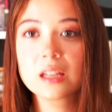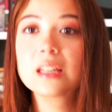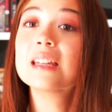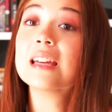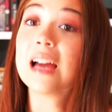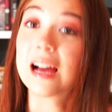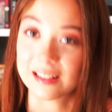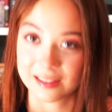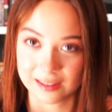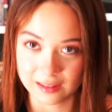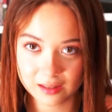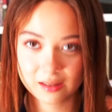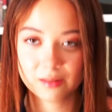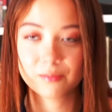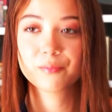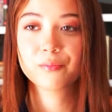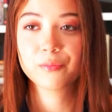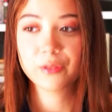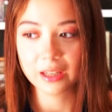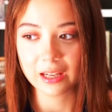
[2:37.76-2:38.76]
Yes.
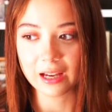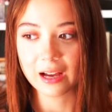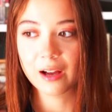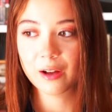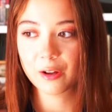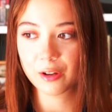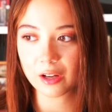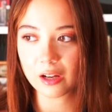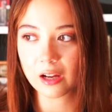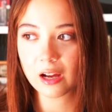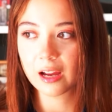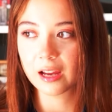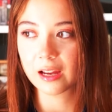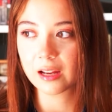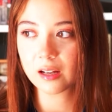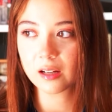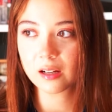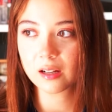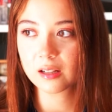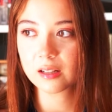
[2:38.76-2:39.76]
Yeah.
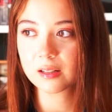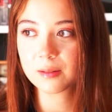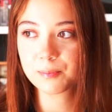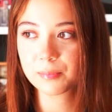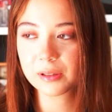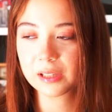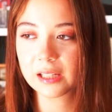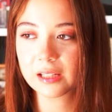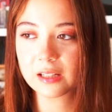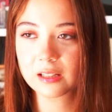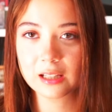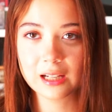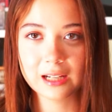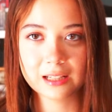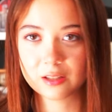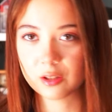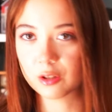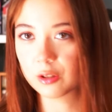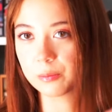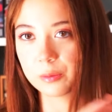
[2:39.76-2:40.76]
I um, played
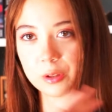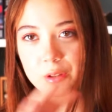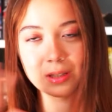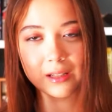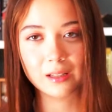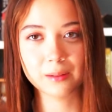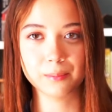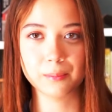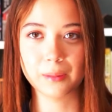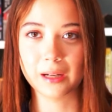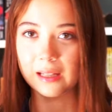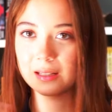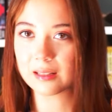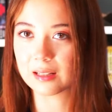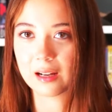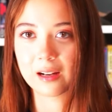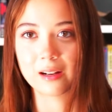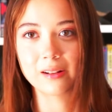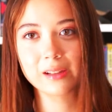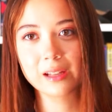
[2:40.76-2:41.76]
classical music my
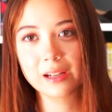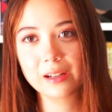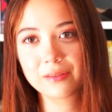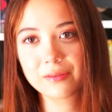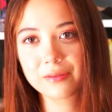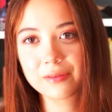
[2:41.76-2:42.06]
entire life.